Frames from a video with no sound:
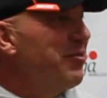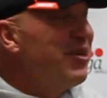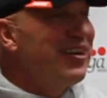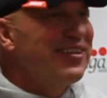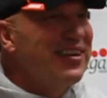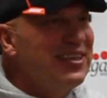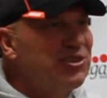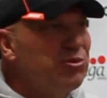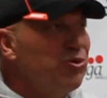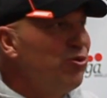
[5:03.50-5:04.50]
from Highland High
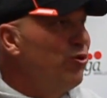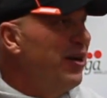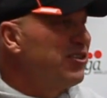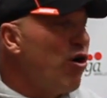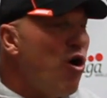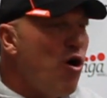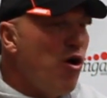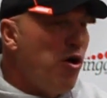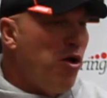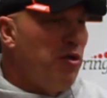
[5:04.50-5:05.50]
School who has
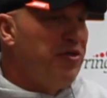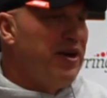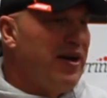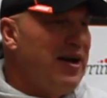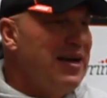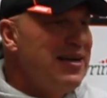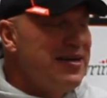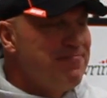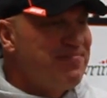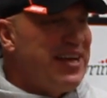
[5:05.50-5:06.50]
all the
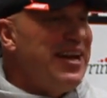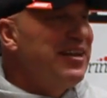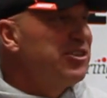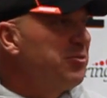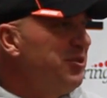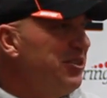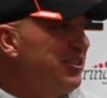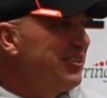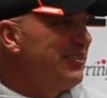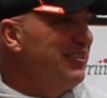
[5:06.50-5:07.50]

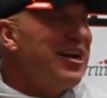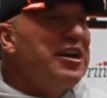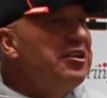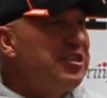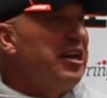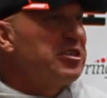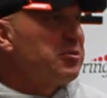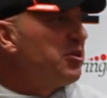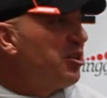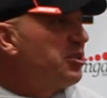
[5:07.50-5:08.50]
tangibles, not
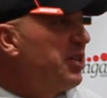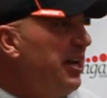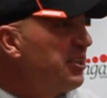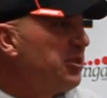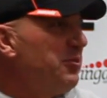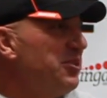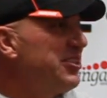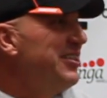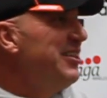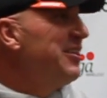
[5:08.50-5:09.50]
intangibles, all the
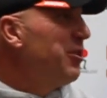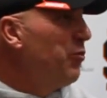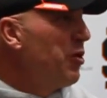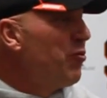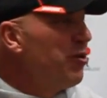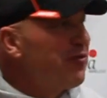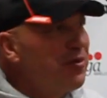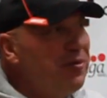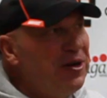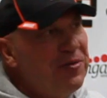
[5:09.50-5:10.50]
tangibles that we want
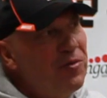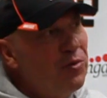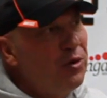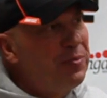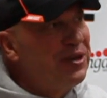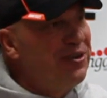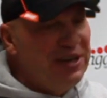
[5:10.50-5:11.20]
from a roll punter.